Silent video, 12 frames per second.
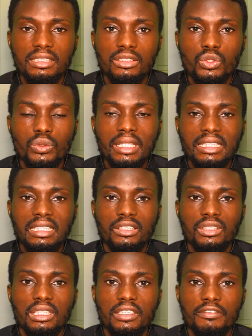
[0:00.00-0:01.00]

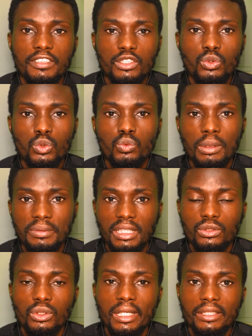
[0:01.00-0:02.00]
actually a very good
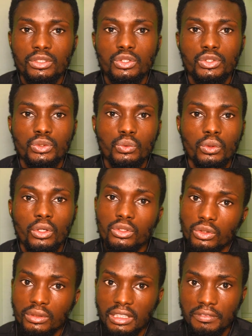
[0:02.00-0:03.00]
website you can use to
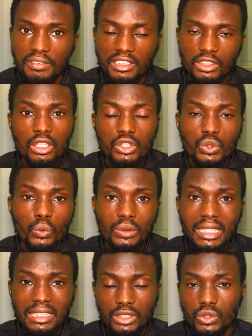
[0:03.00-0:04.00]
also reference. So
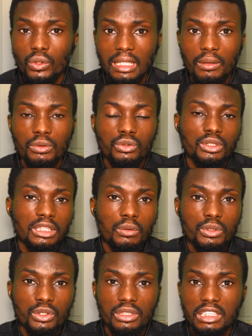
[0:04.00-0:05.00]
that is all I want to share
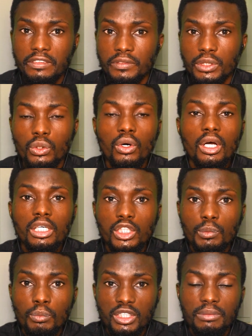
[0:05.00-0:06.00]
with you in this video.
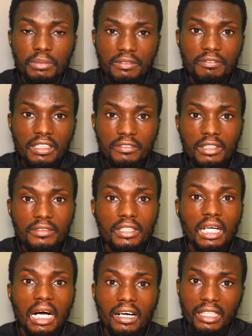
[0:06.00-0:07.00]
You must be
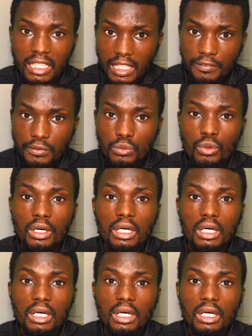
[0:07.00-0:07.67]
very careful.